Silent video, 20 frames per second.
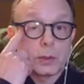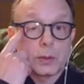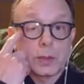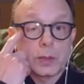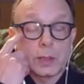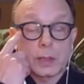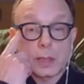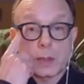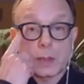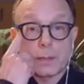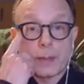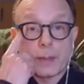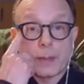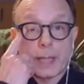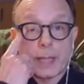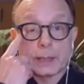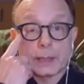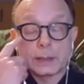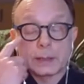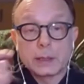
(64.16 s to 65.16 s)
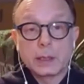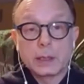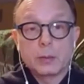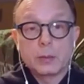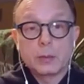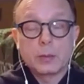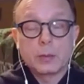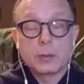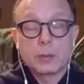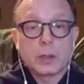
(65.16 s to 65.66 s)
this capacity
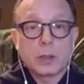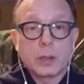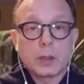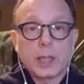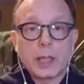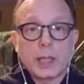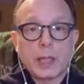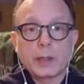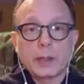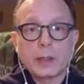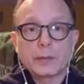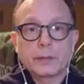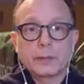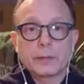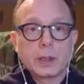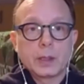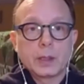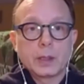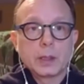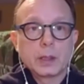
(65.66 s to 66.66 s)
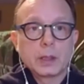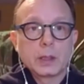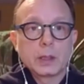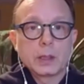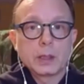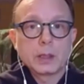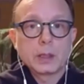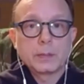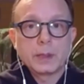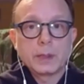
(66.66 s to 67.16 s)
we all have
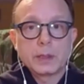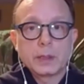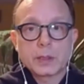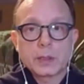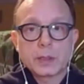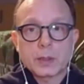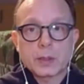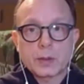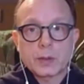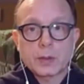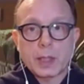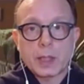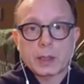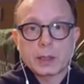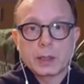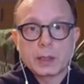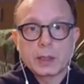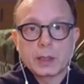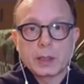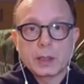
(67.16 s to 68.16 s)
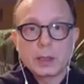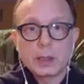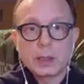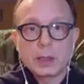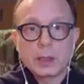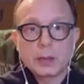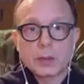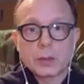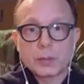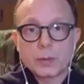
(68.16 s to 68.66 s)
to be distracted or
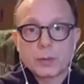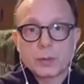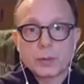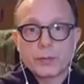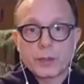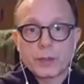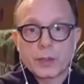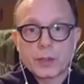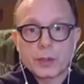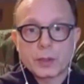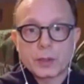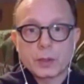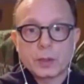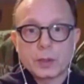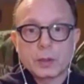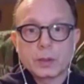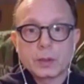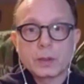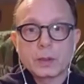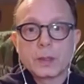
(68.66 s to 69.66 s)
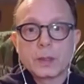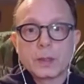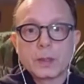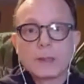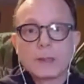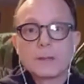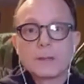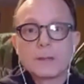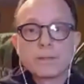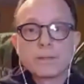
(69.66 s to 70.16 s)
superficial
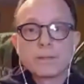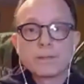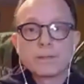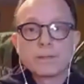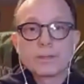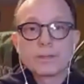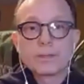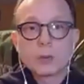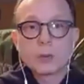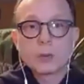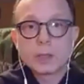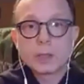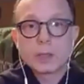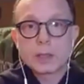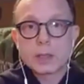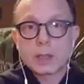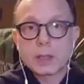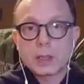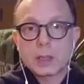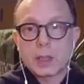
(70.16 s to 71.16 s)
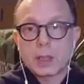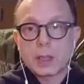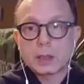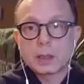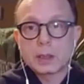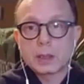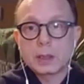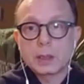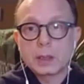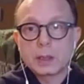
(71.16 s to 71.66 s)
or
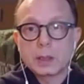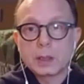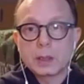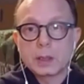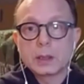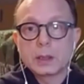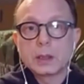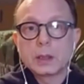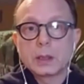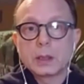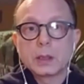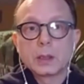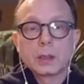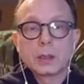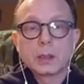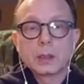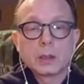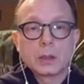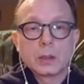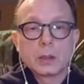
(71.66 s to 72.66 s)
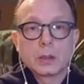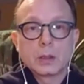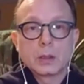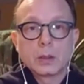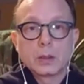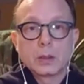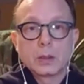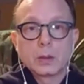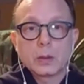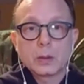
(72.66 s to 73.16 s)
disconnected
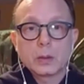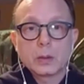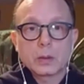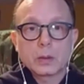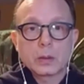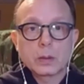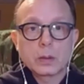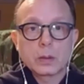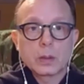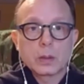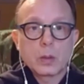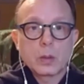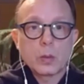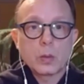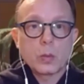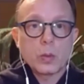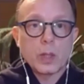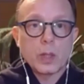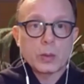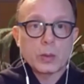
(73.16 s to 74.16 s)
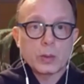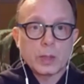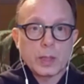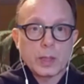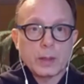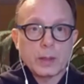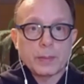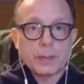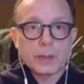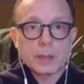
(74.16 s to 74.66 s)
or wound
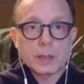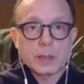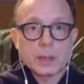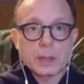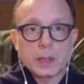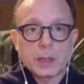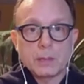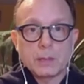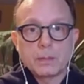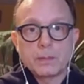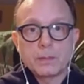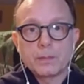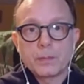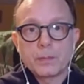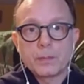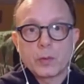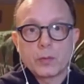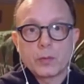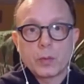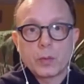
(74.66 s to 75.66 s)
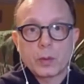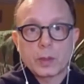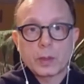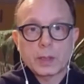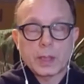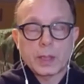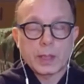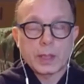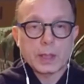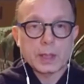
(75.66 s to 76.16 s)
up in some
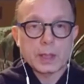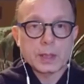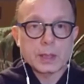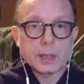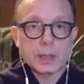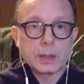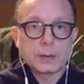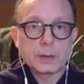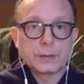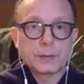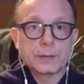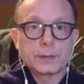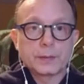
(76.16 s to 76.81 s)
vortex of